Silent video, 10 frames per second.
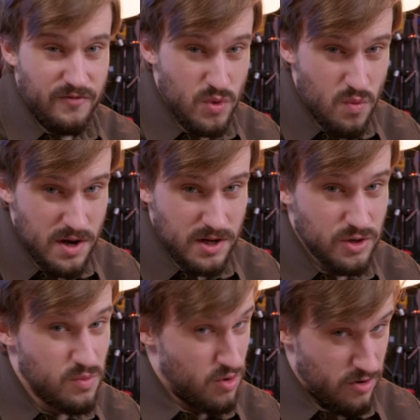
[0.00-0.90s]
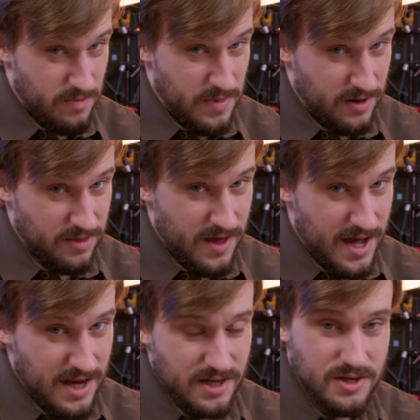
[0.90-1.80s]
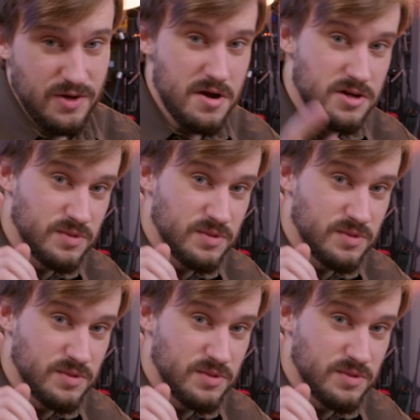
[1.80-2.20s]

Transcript: If you want to know more about that, you gotta